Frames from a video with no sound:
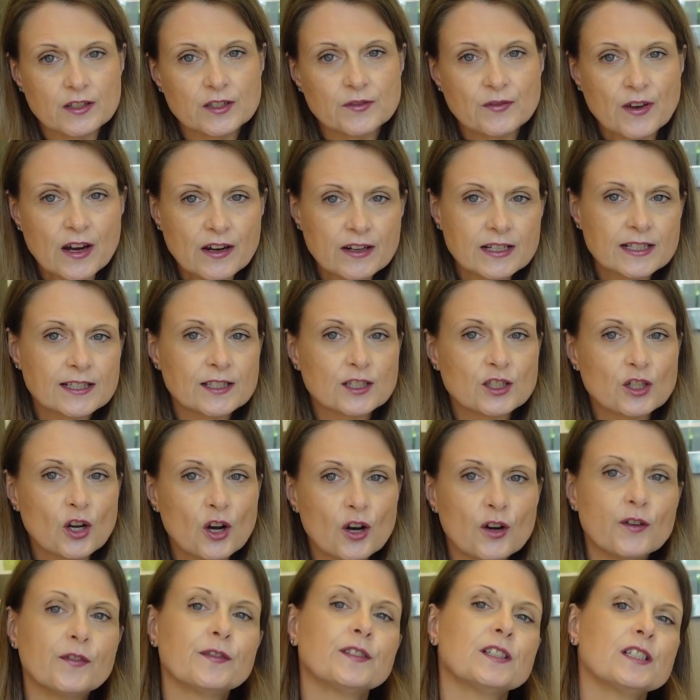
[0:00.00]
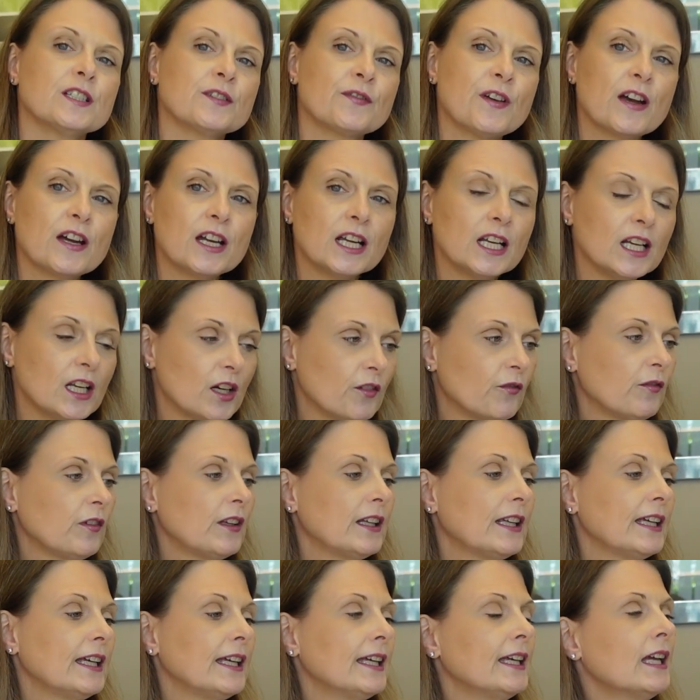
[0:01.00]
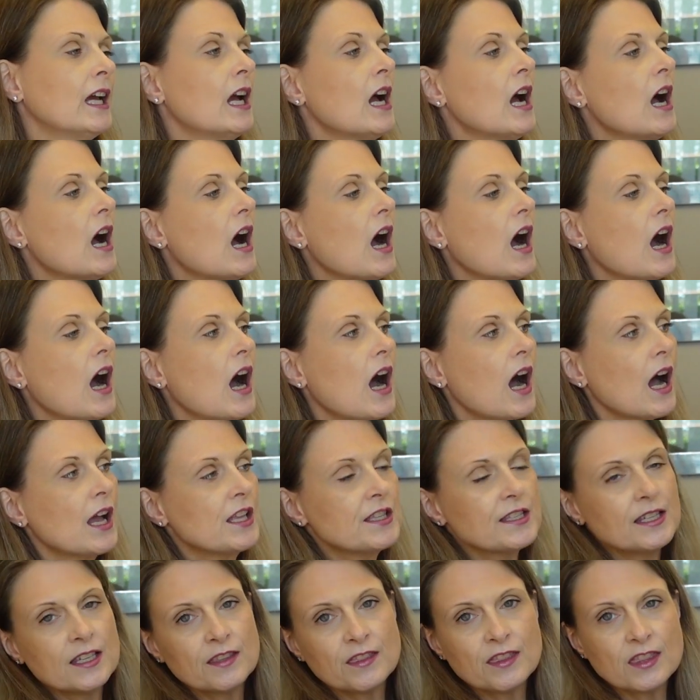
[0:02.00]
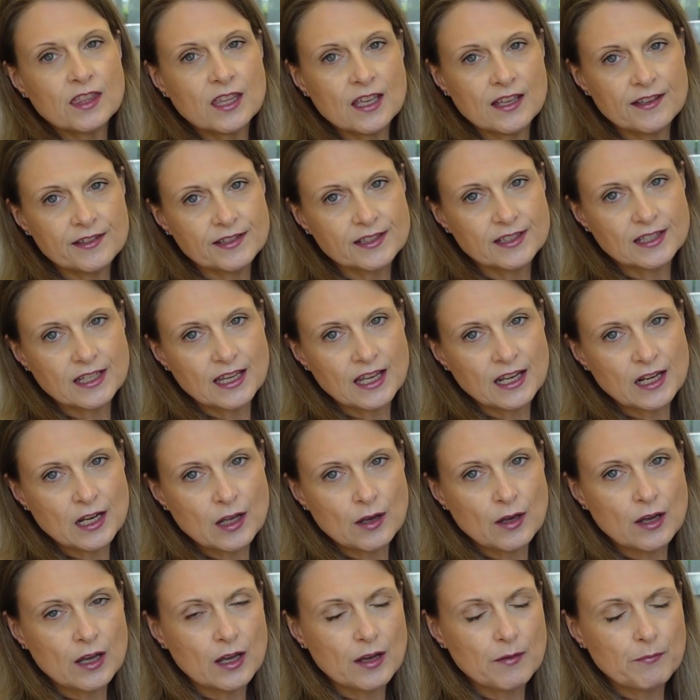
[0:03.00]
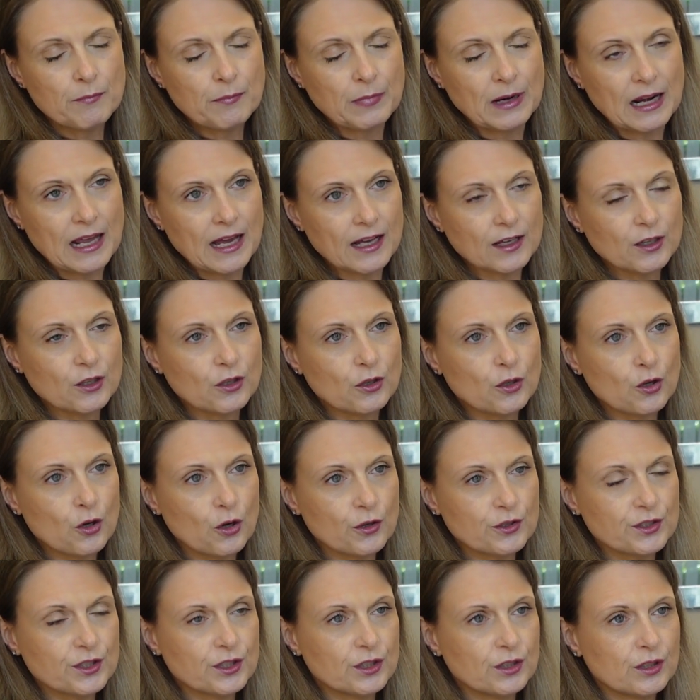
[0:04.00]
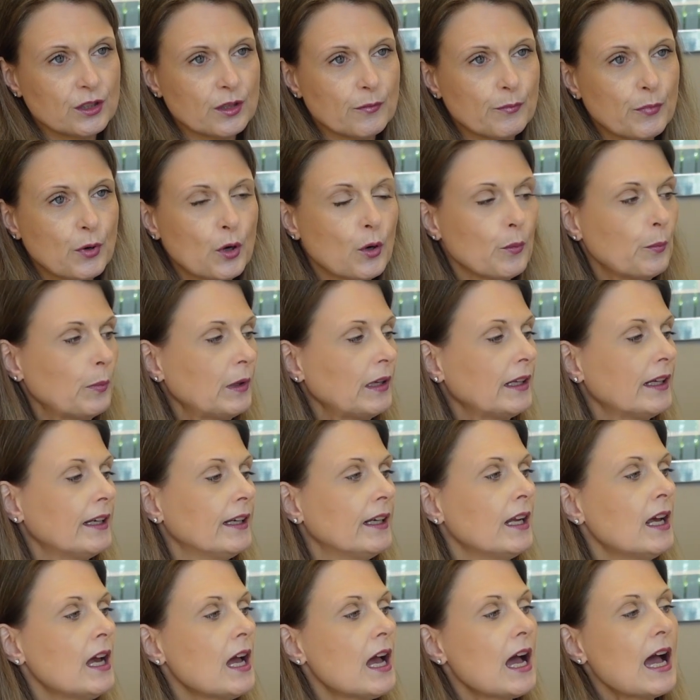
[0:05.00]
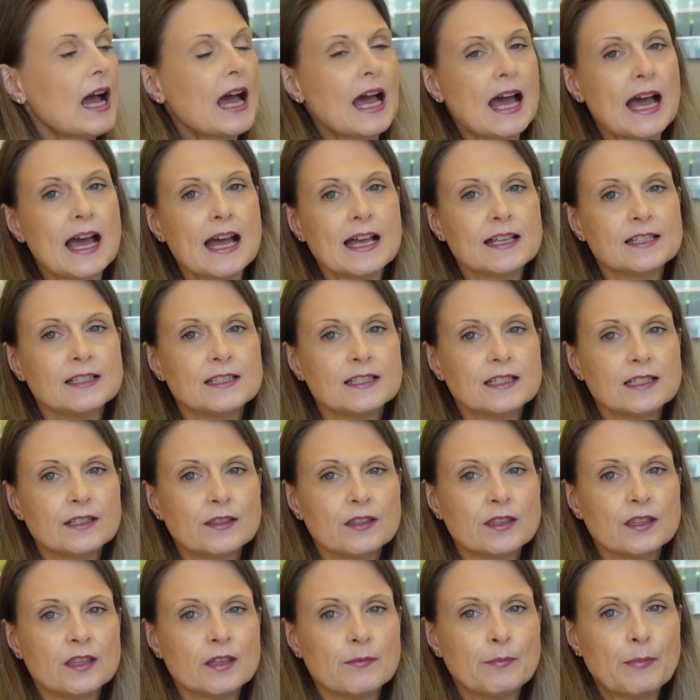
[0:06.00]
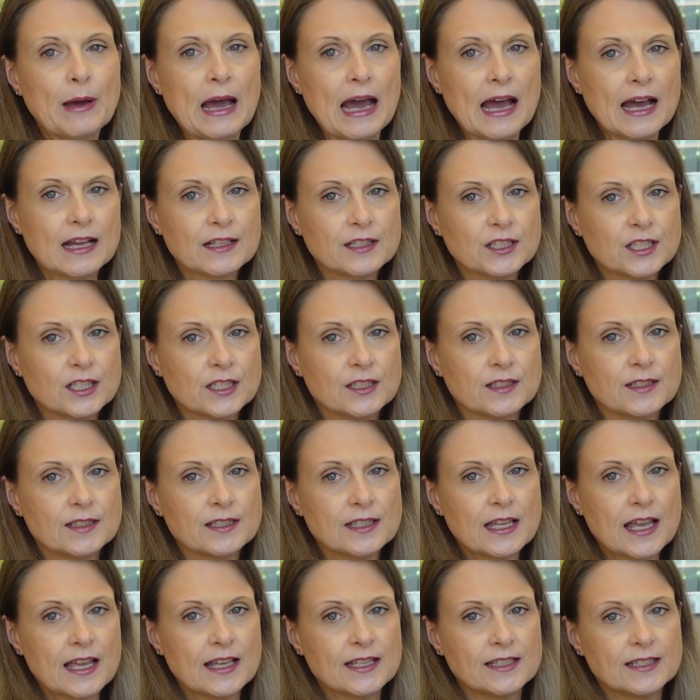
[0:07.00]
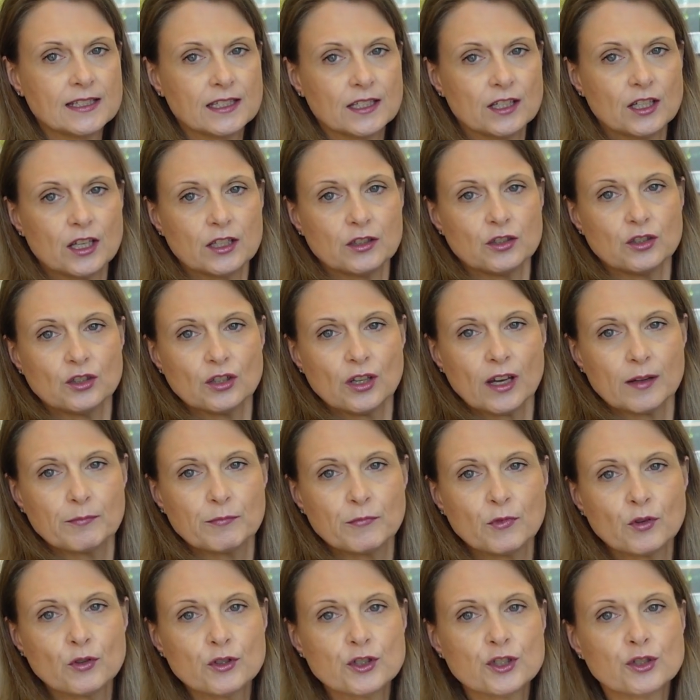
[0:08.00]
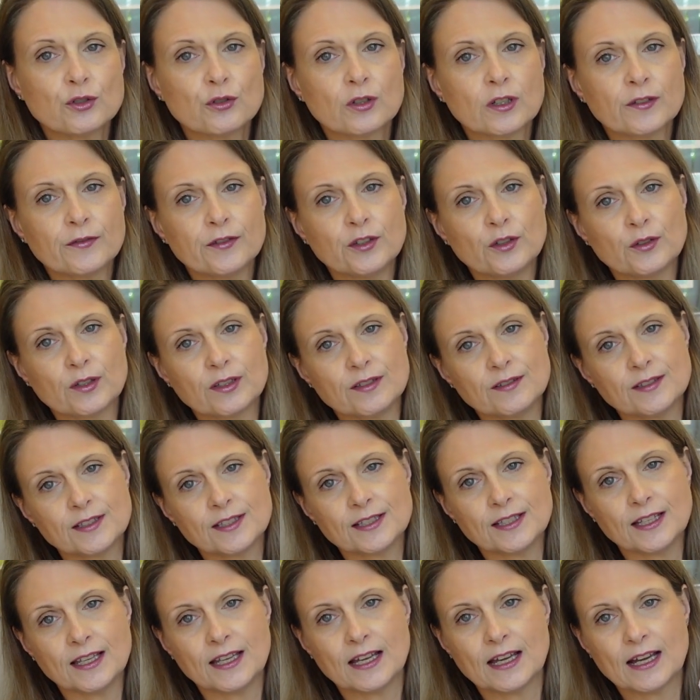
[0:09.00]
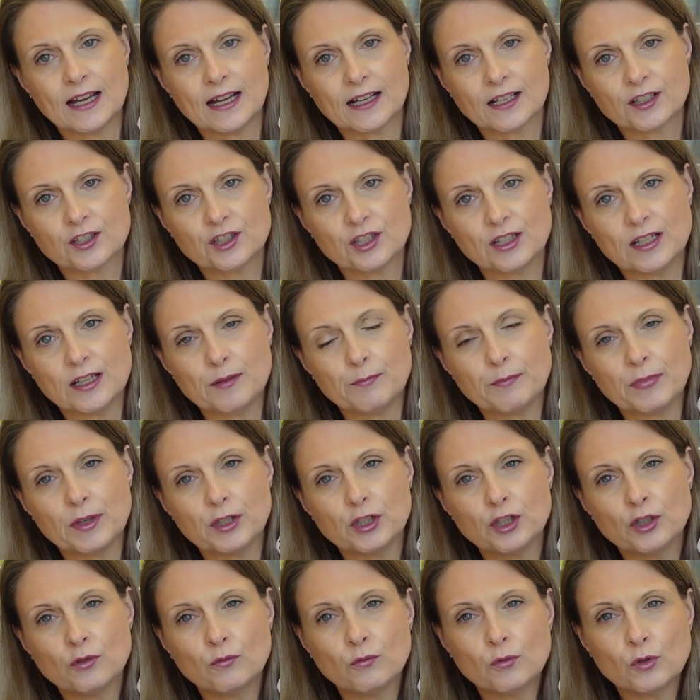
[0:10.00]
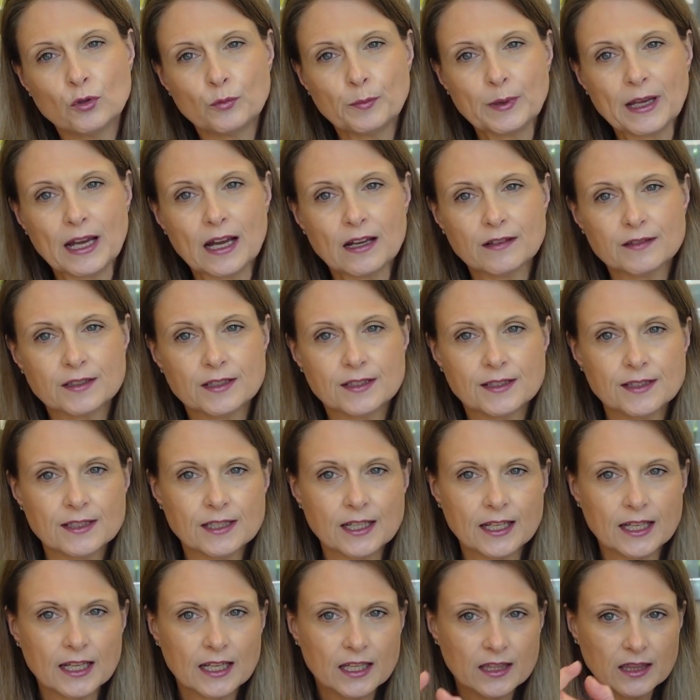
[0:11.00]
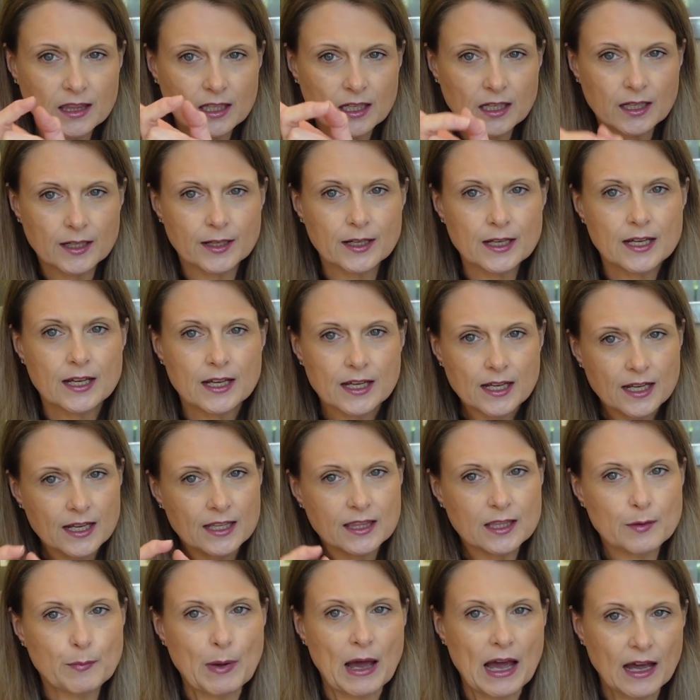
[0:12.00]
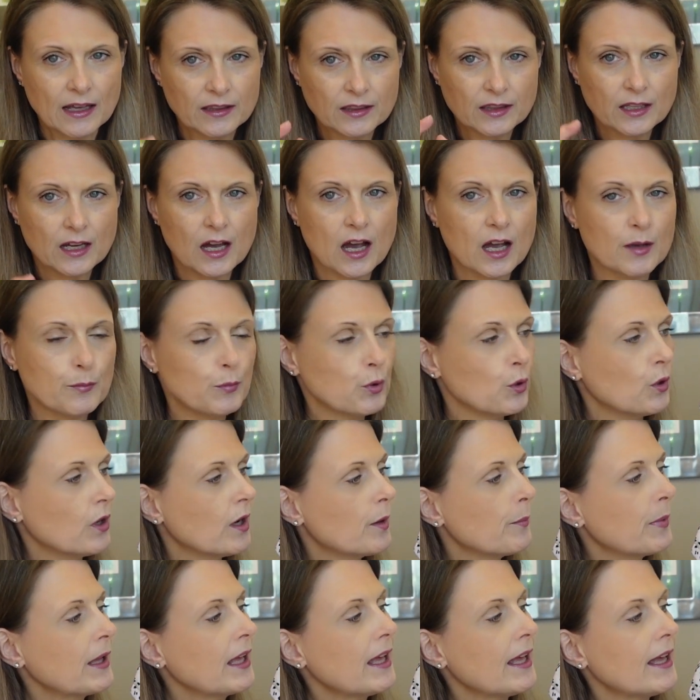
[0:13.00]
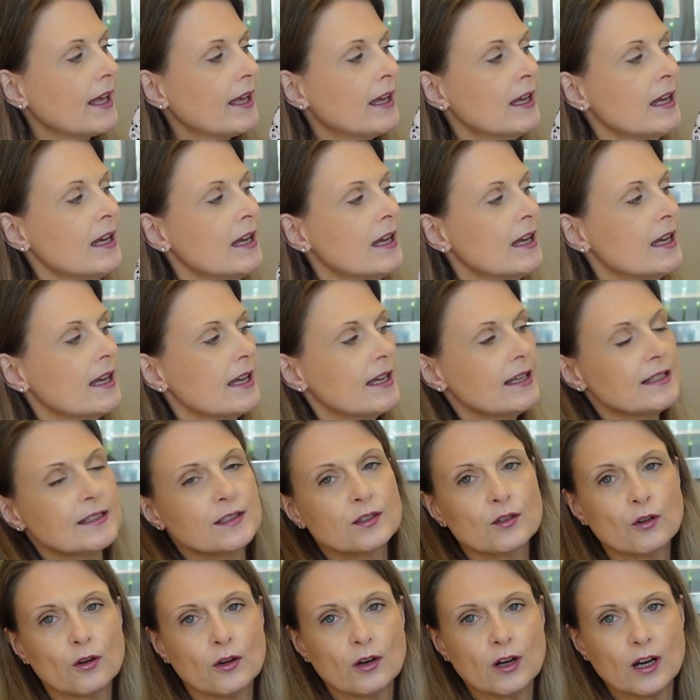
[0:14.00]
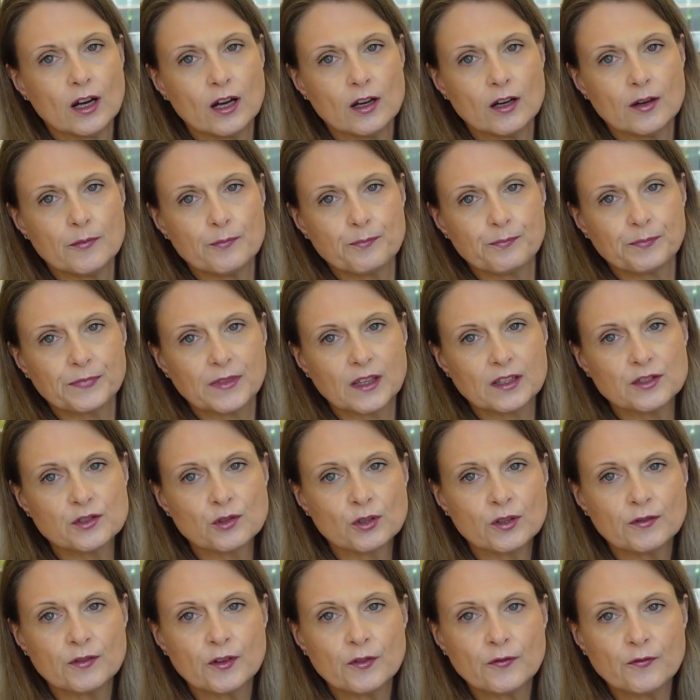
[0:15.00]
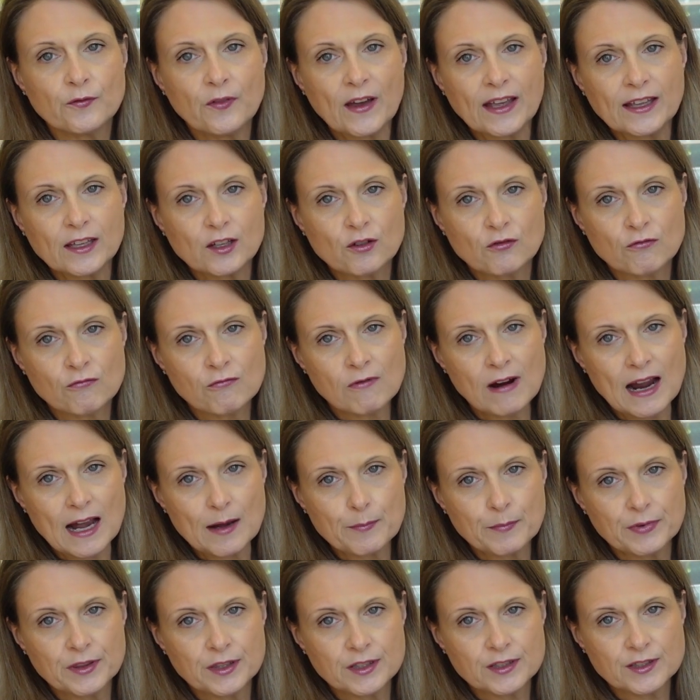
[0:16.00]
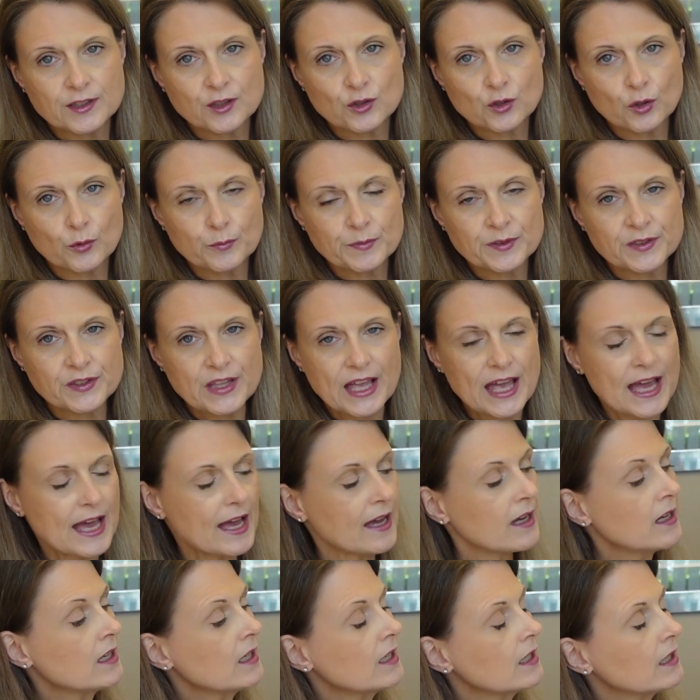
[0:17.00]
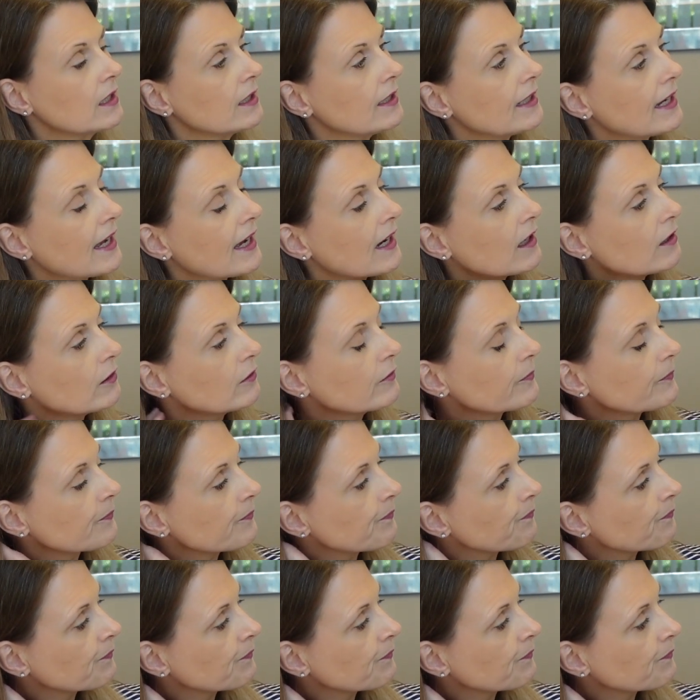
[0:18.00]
it's very soft, it's very lovely. I did this in a black cotton poplin, and the pattern says, and I'm not sure if you can see it actually, but you will be able to see it in the pattern that I put up here. It's got a sort of a fake wrap that stops there. Now,